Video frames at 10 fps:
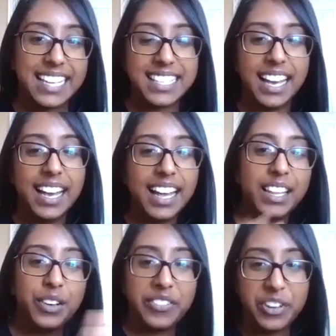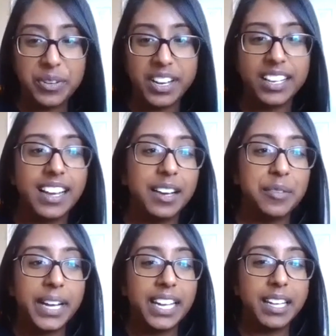Uh, hello, everyone. Uh,
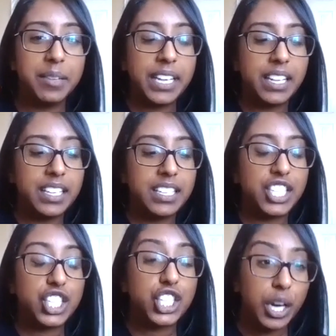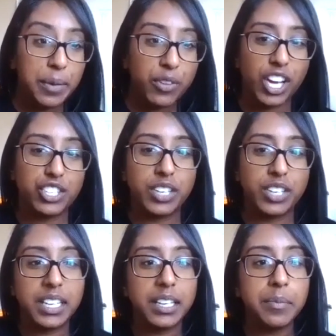my name is Shangami
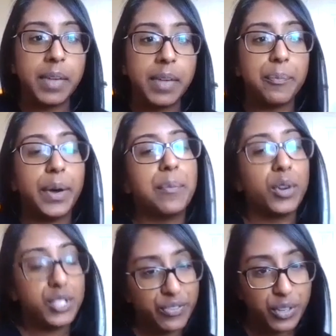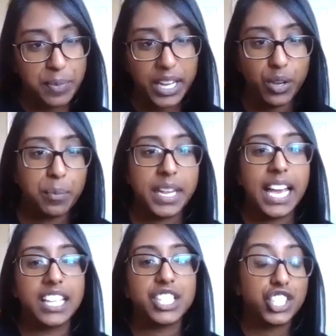Rajaratnam, but most of you may know me
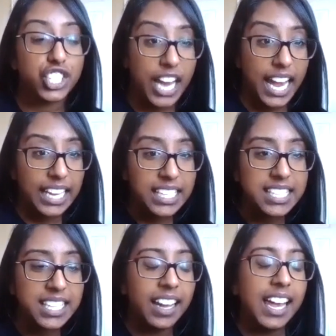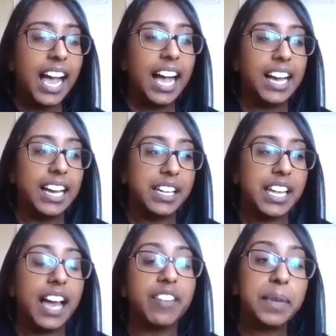as Shangs. I,
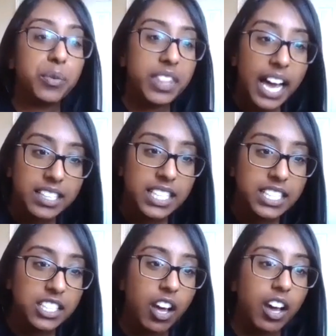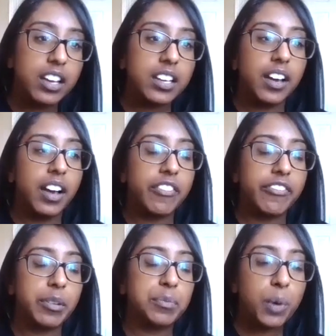I've been with Axess Law uh,
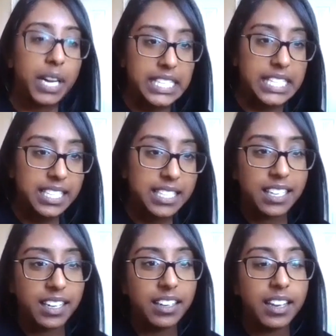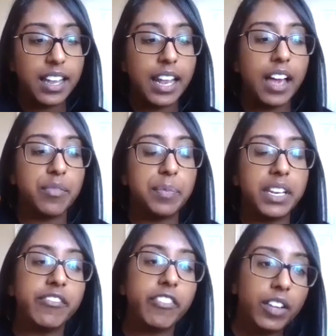from 2016 and have been
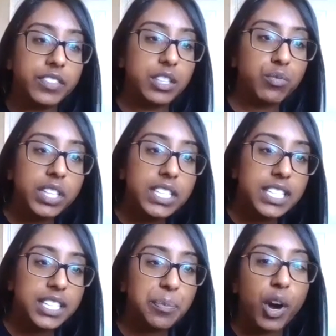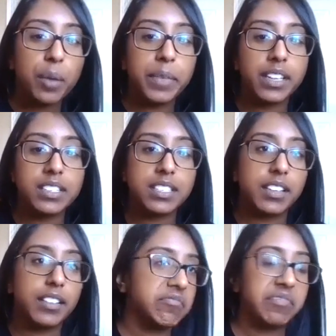involved in the real estate department
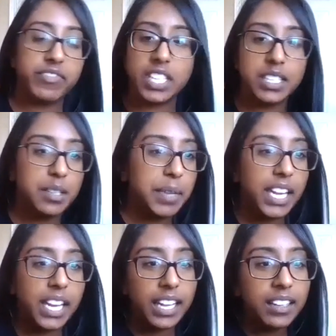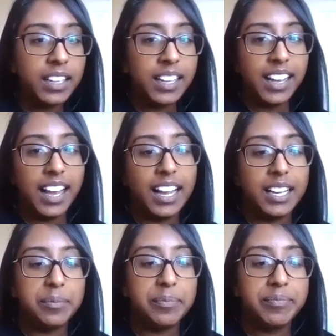since the beginning.
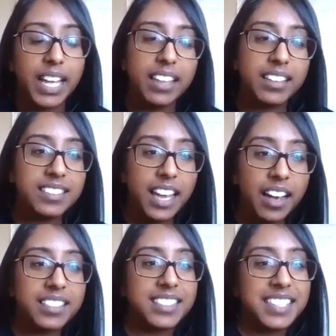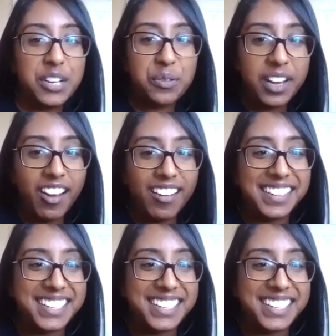Um, and yeah, here we are.